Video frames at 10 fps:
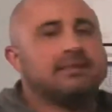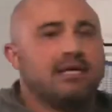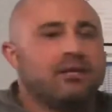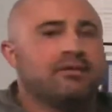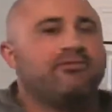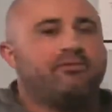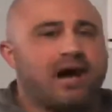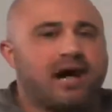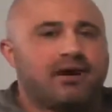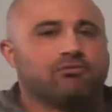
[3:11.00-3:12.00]
in the
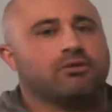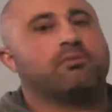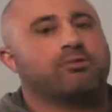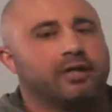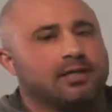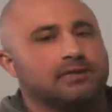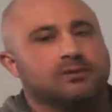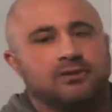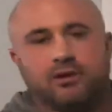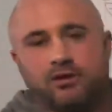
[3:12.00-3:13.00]
5 rep range.
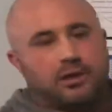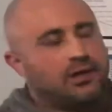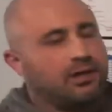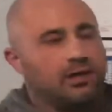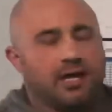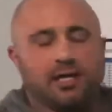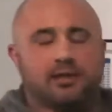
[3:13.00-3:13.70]
Again,